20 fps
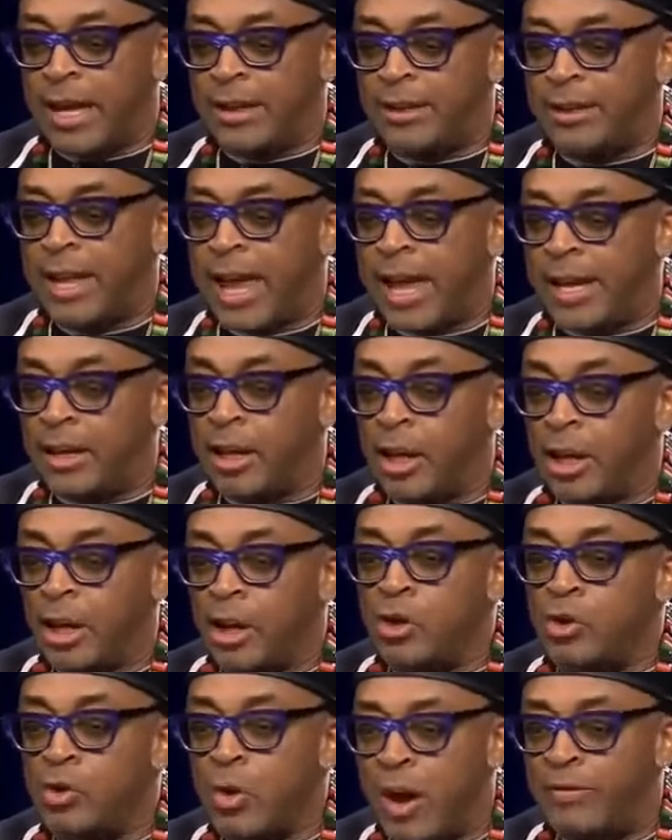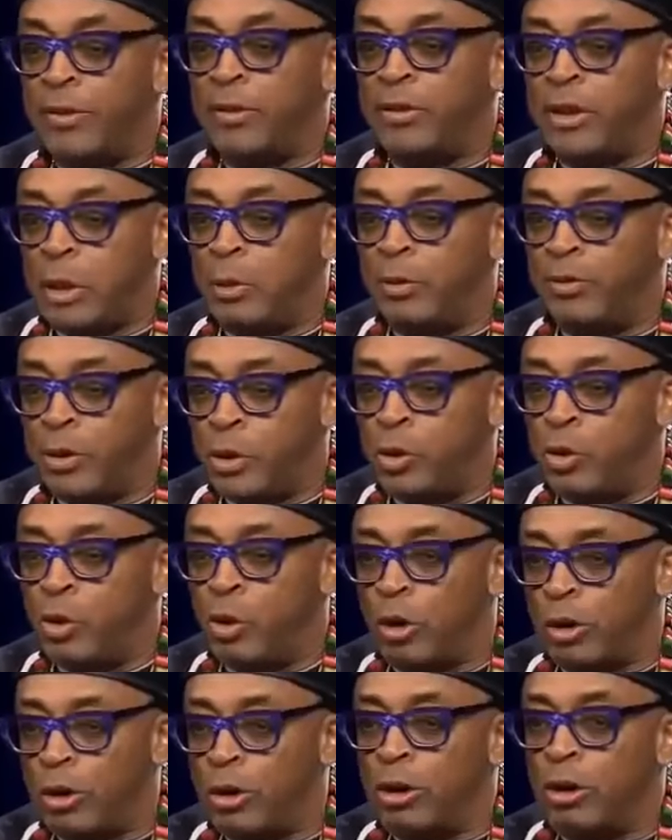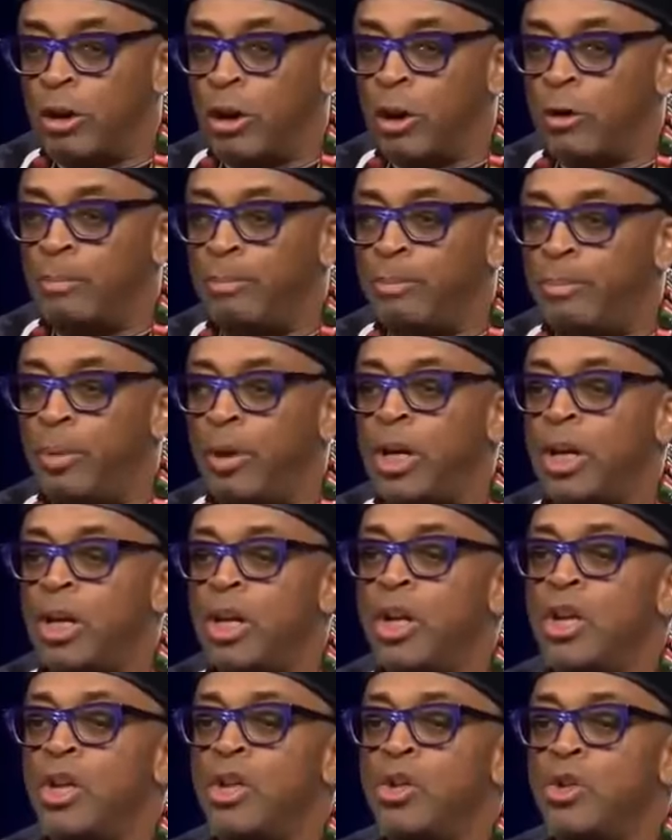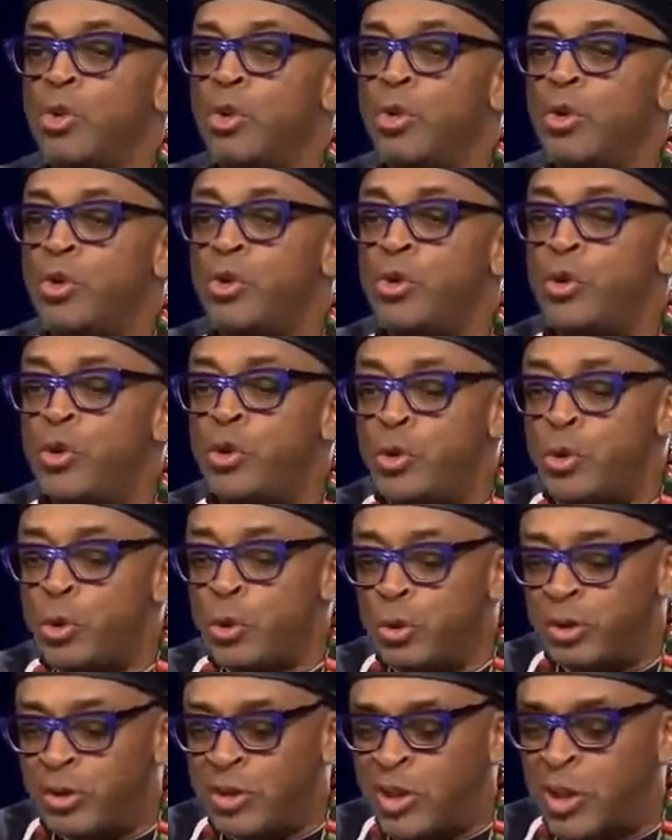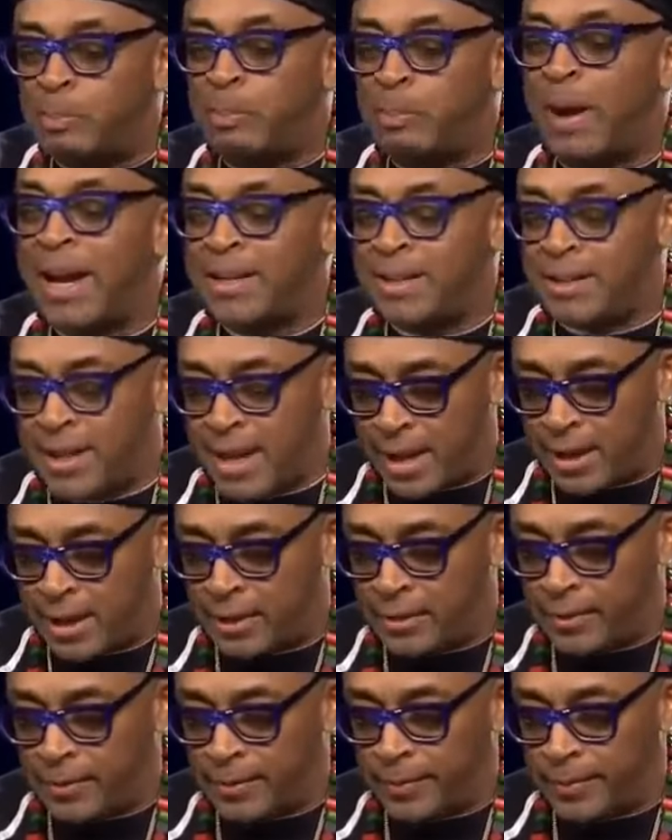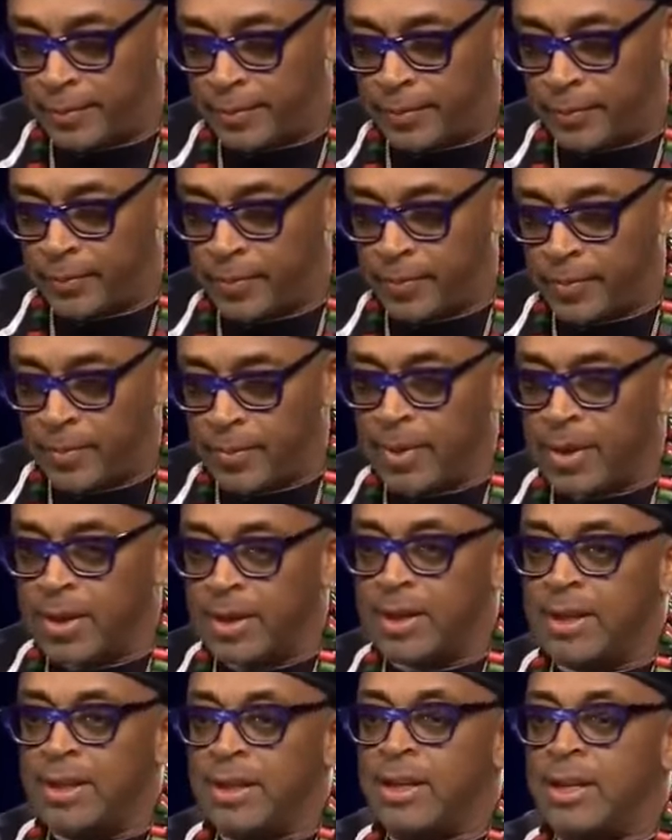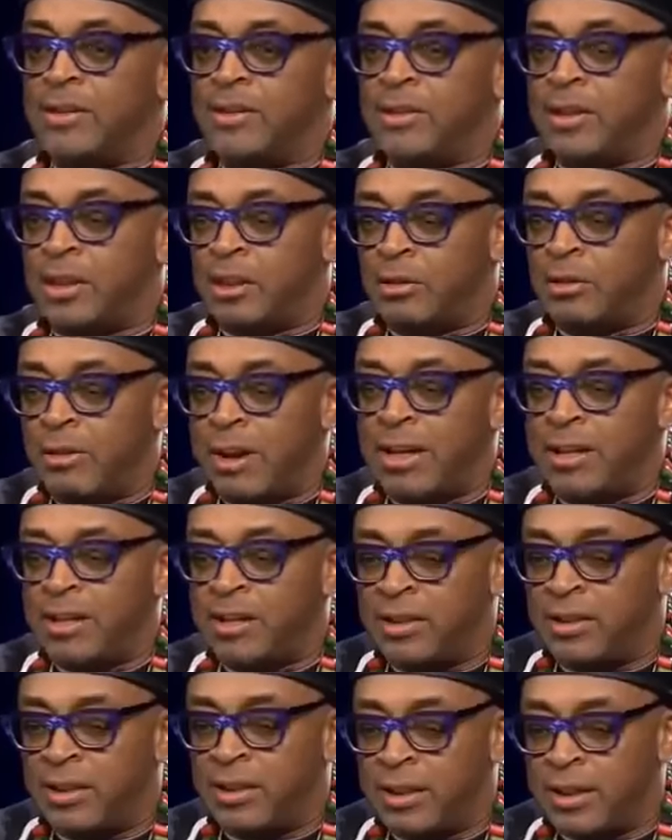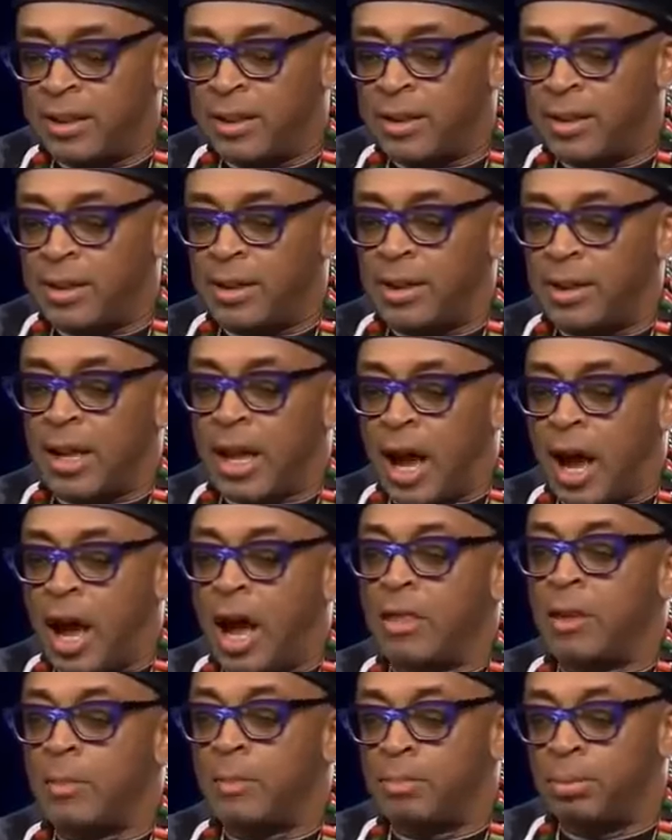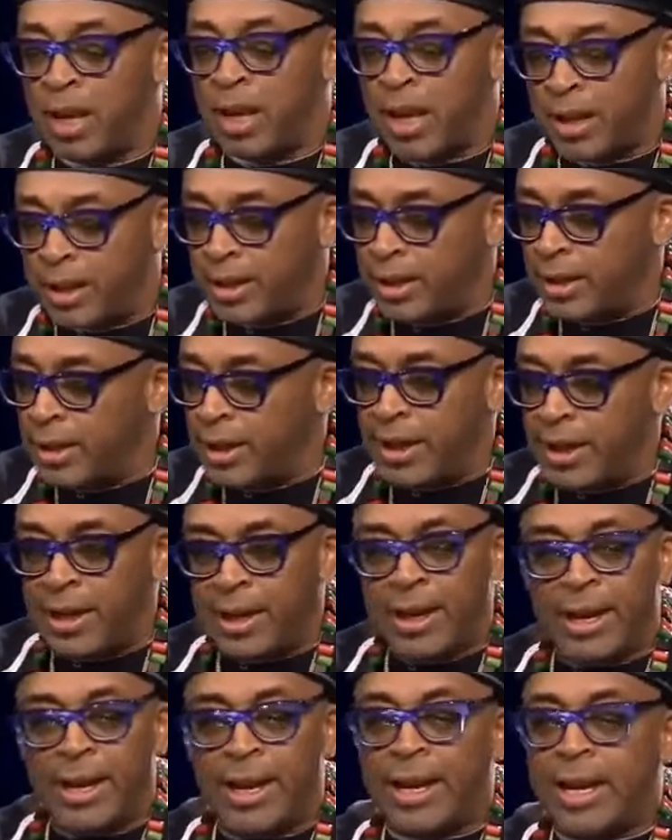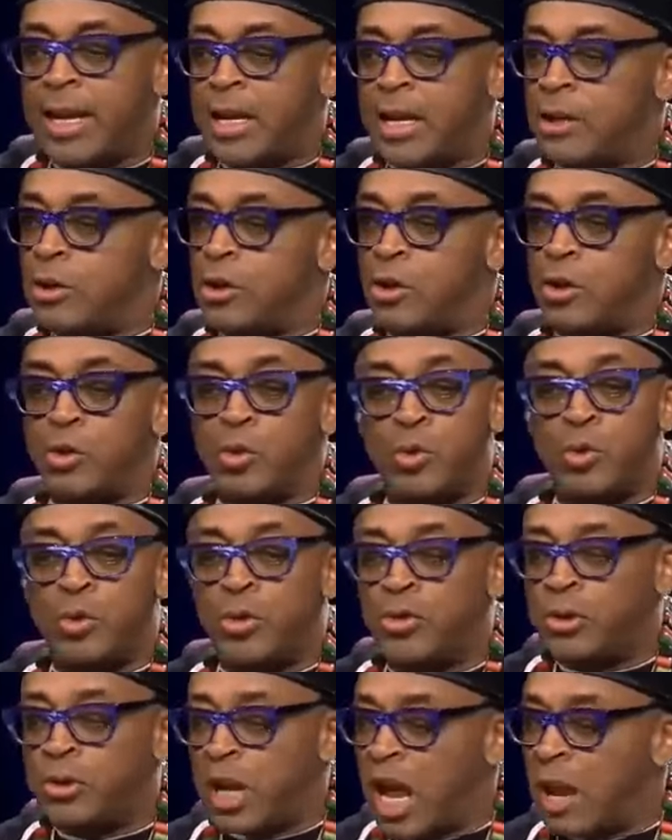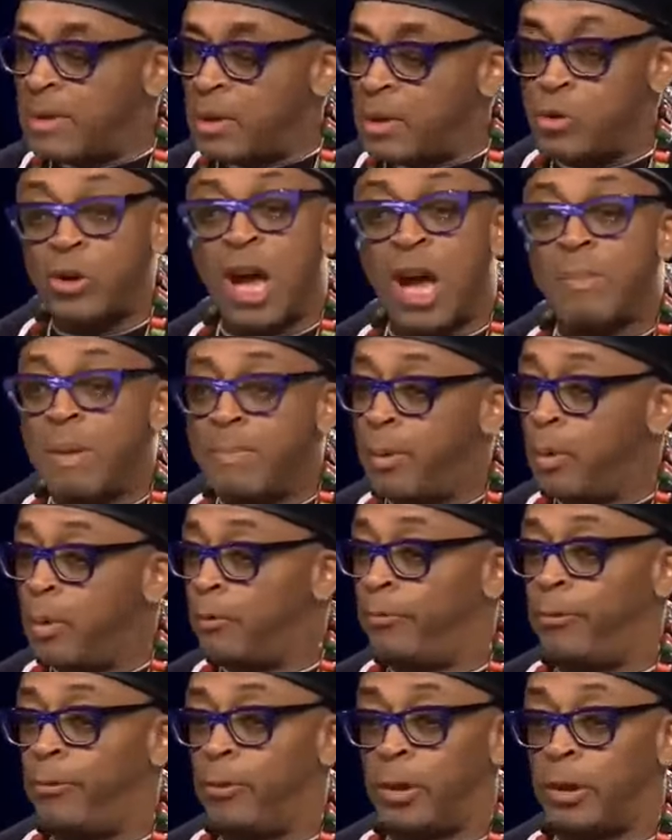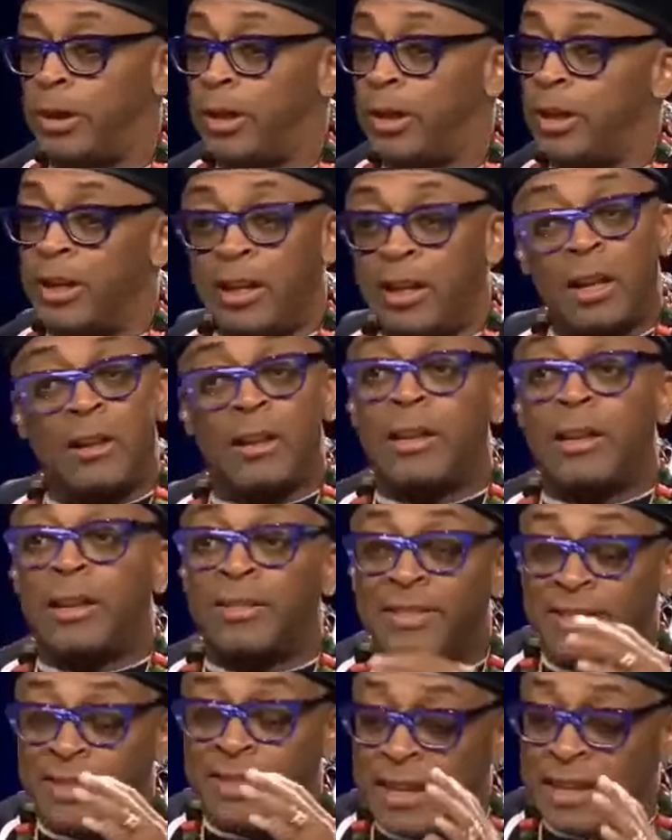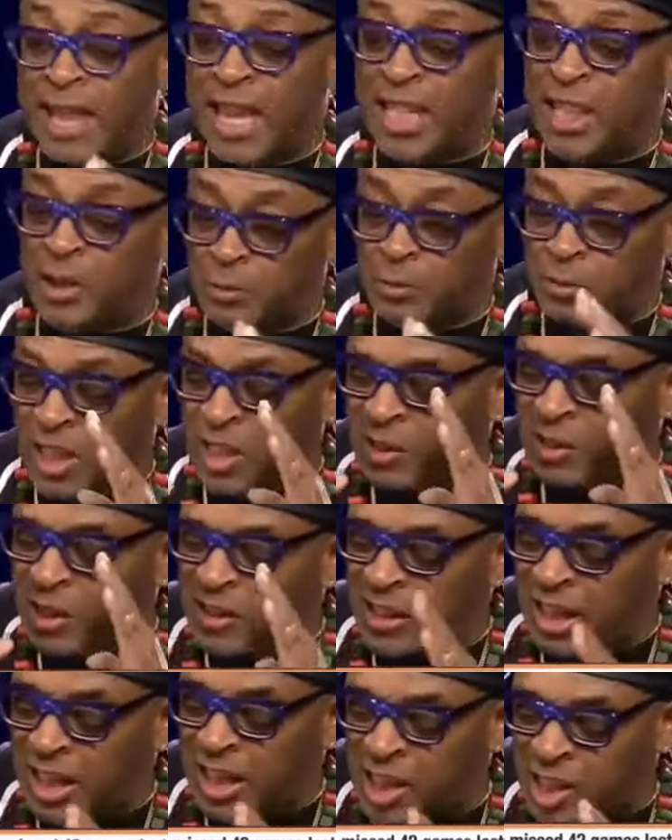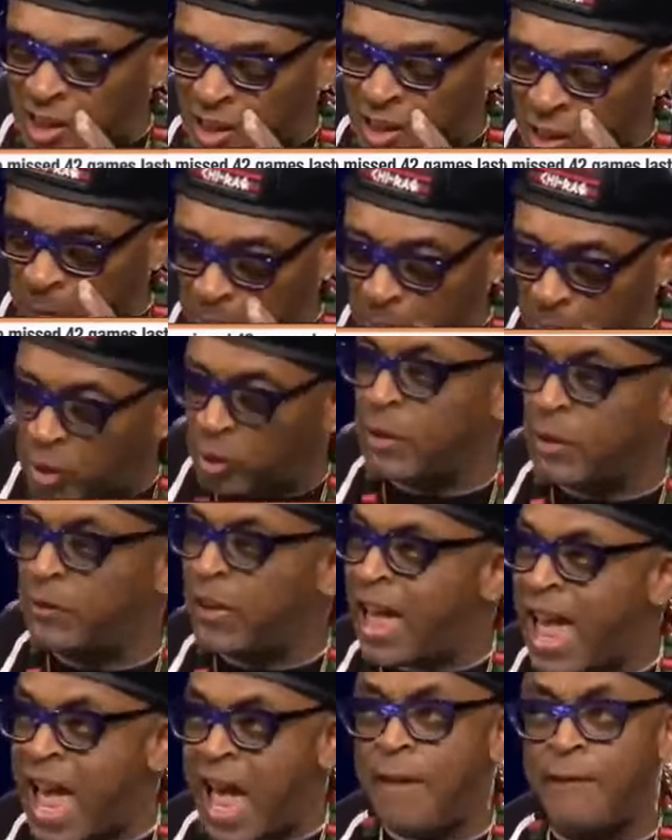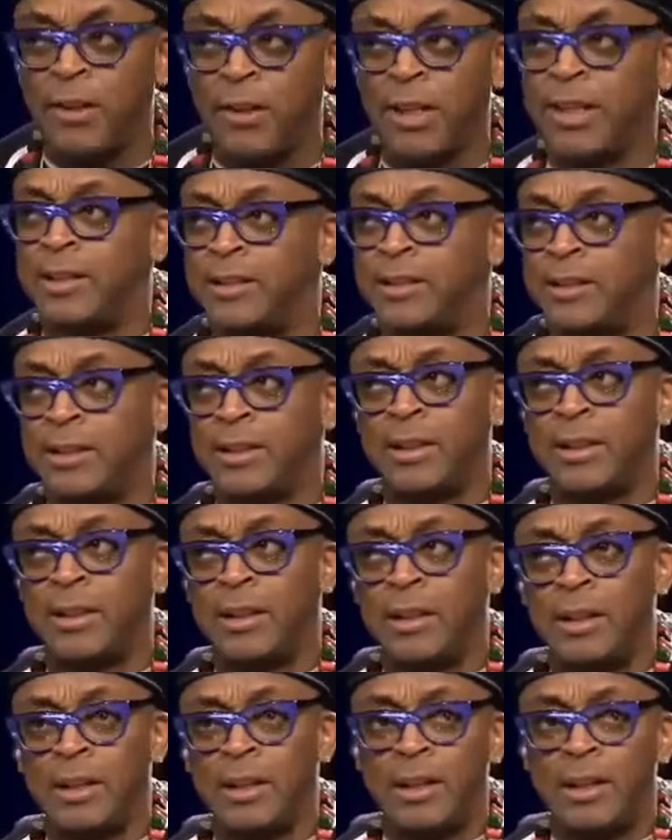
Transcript: that you have to deal with in New York, but you do, despite that, it's the greatest city on the planet, and you just gotta be, you gotta be built for it. Mm-hmm. And that's especially for athletes.